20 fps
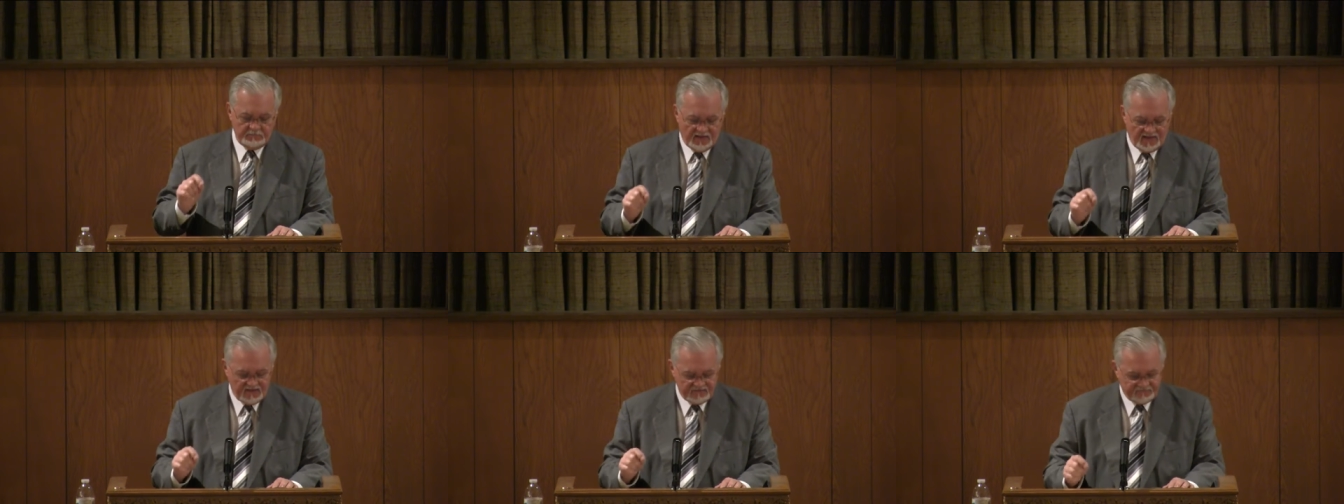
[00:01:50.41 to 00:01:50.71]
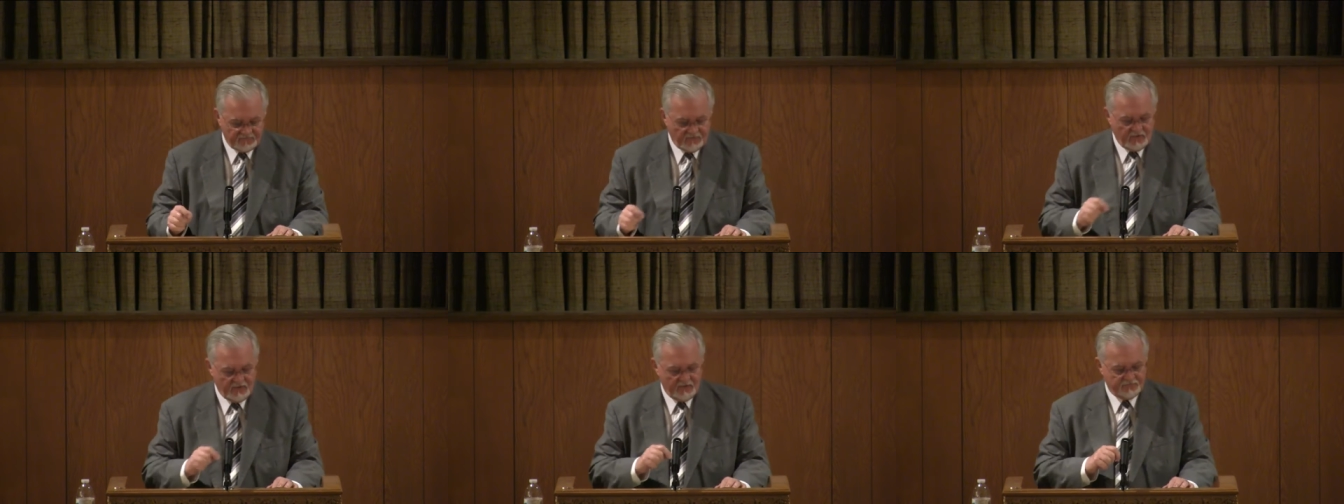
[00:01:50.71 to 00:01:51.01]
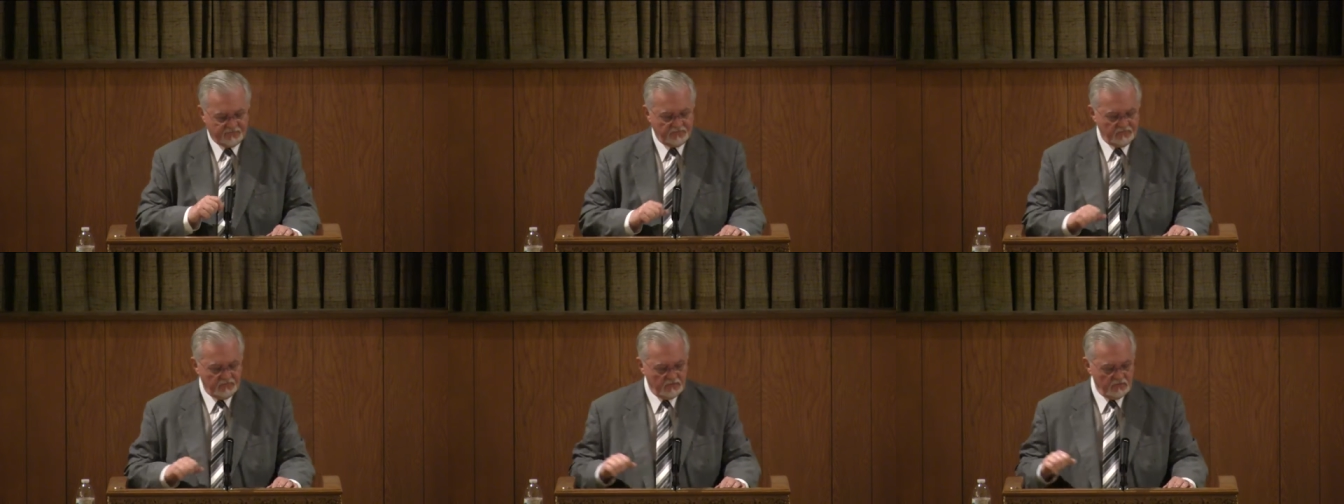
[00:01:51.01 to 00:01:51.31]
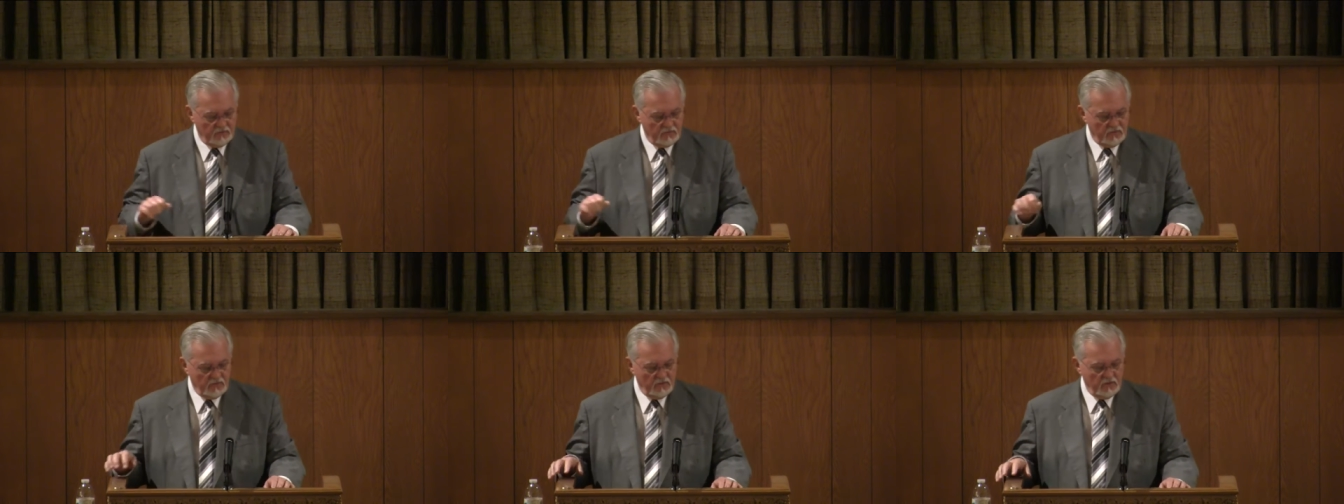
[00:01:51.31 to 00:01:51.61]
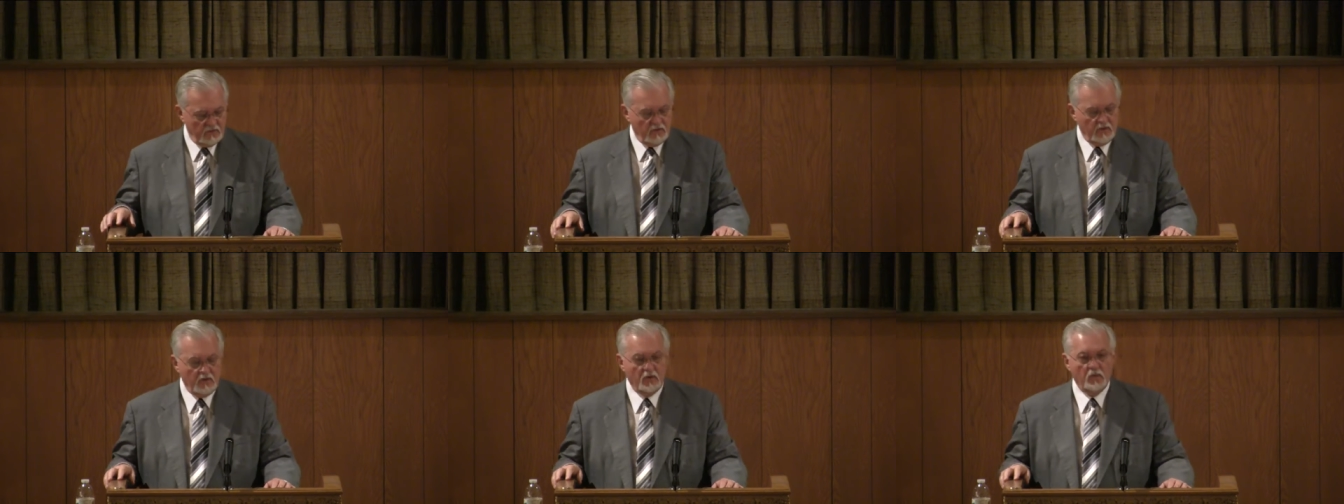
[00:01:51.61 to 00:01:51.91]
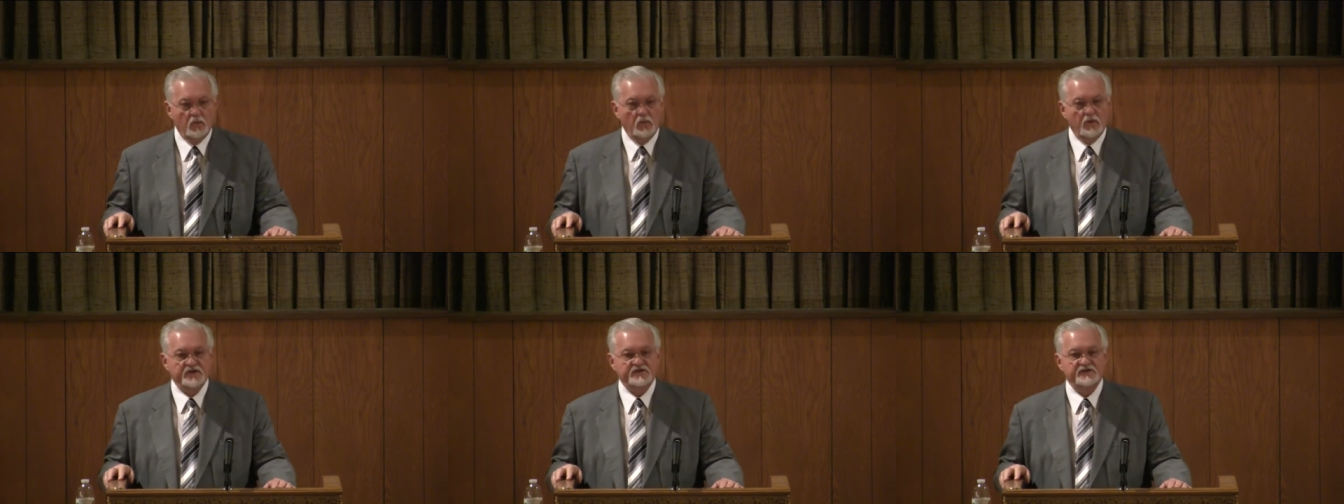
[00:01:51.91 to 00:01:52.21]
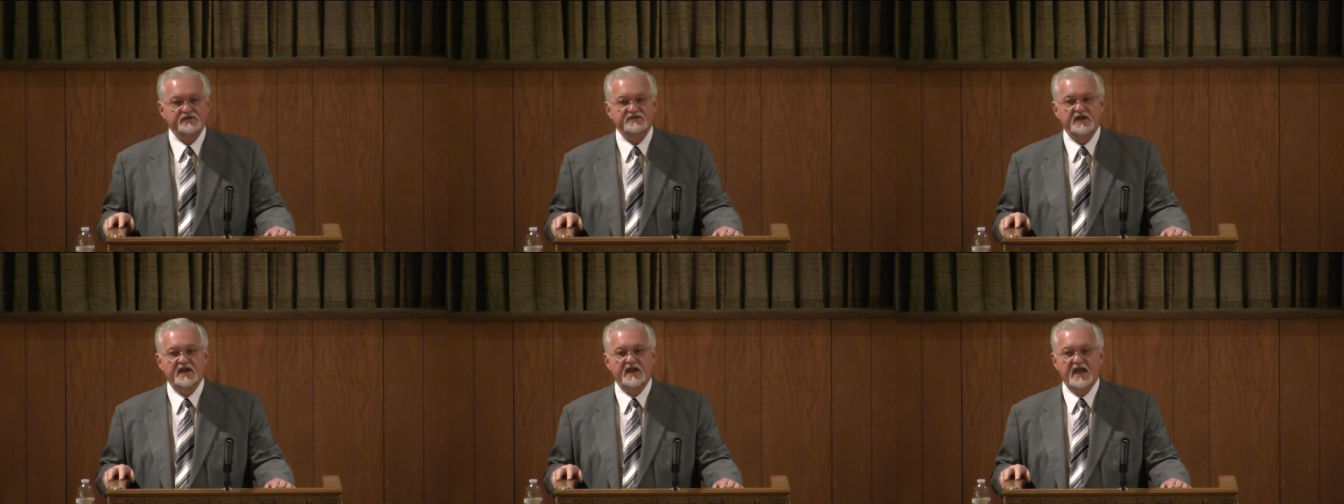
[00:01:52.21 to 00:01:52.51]
my Father which
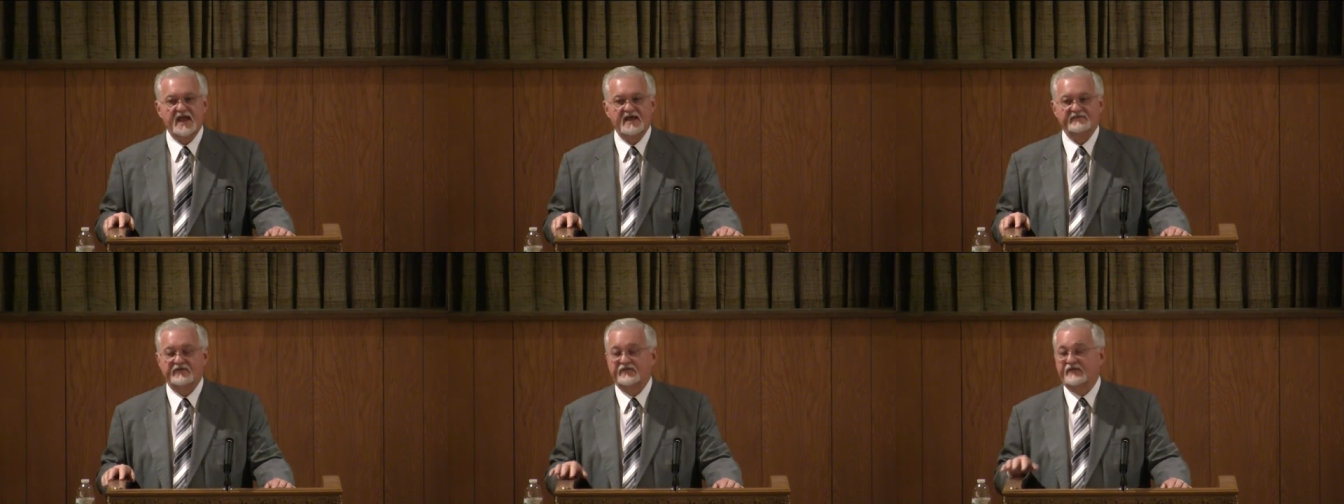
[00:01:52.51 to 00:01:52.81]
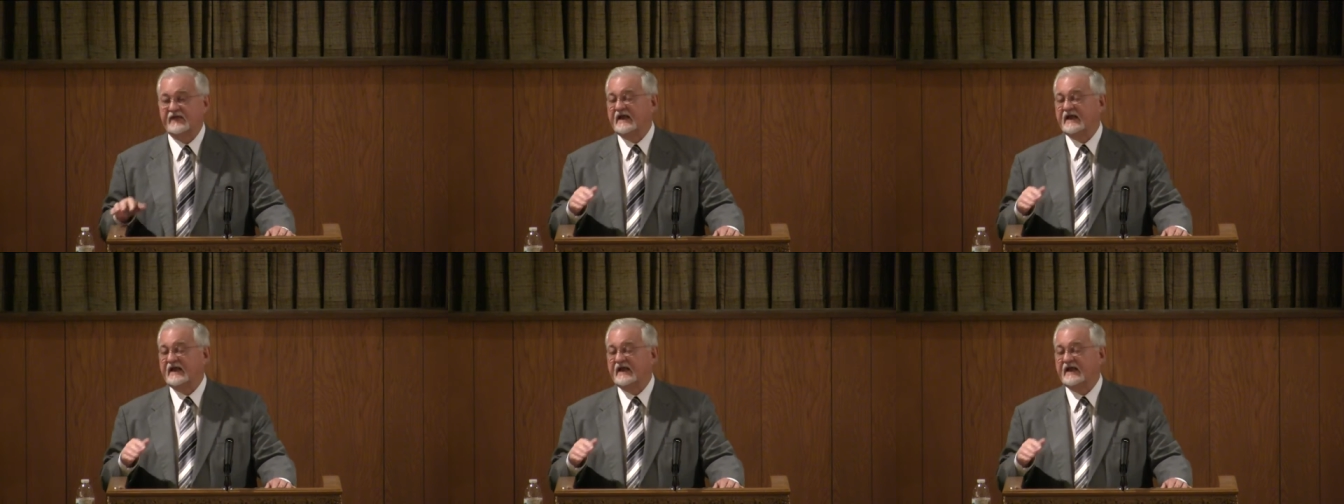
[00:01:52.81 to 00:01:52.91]
is in heaven.